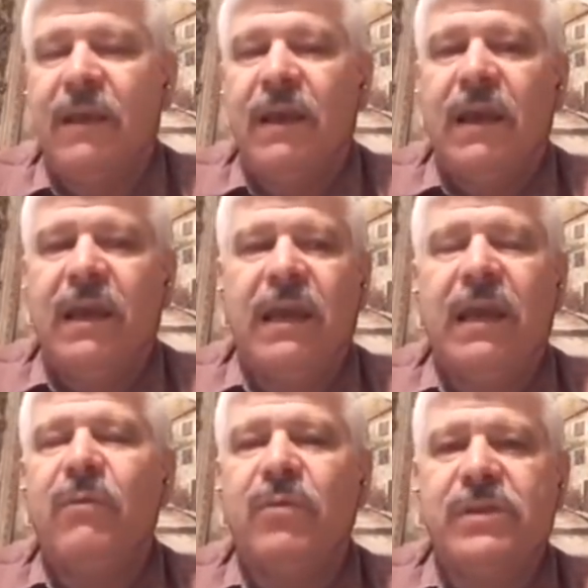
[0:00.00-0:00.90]

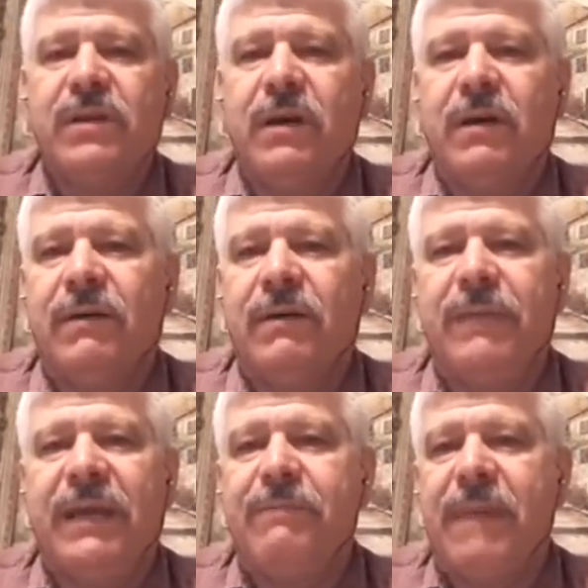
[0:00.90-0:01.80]
It was a
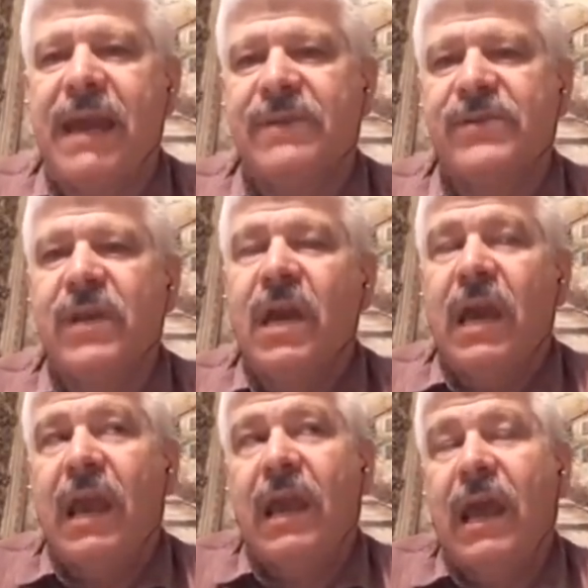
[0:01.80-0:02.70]
big mess.
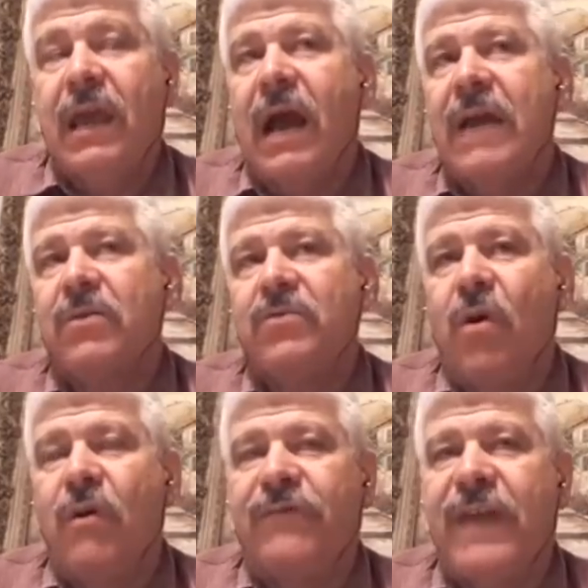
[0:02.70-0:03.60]
And I don't
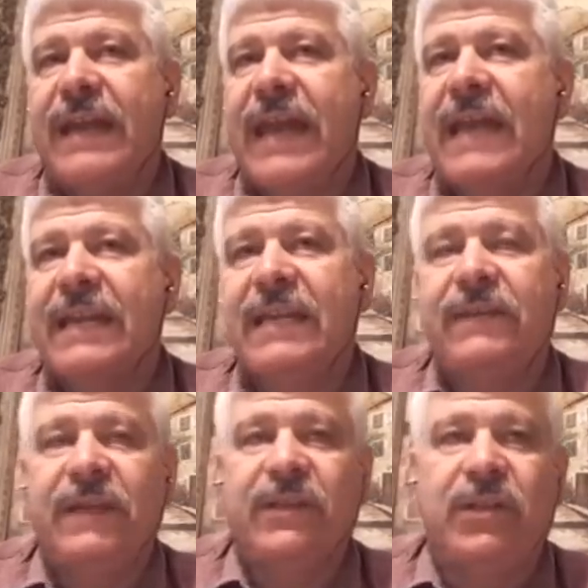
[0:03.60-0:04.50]
know if that had
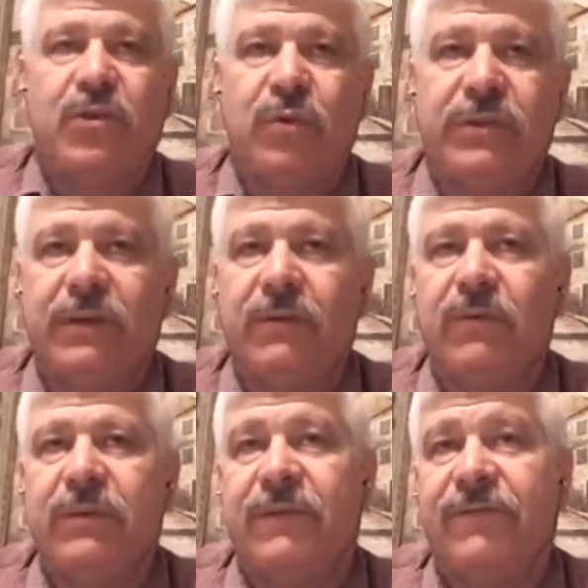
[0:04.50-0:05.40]
anything to do with
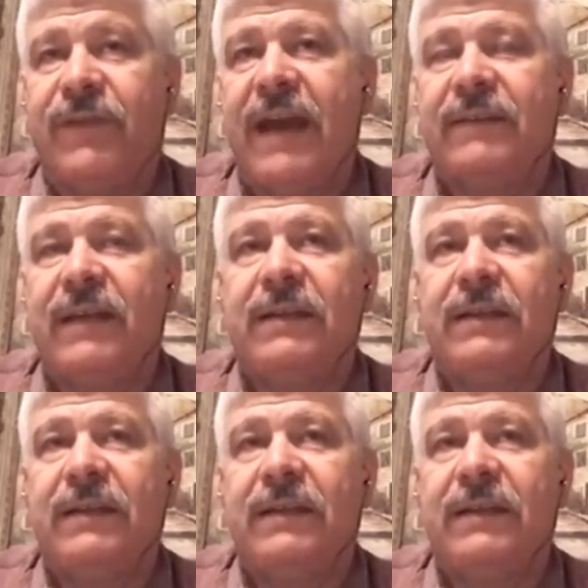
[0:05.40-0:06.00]
the fact that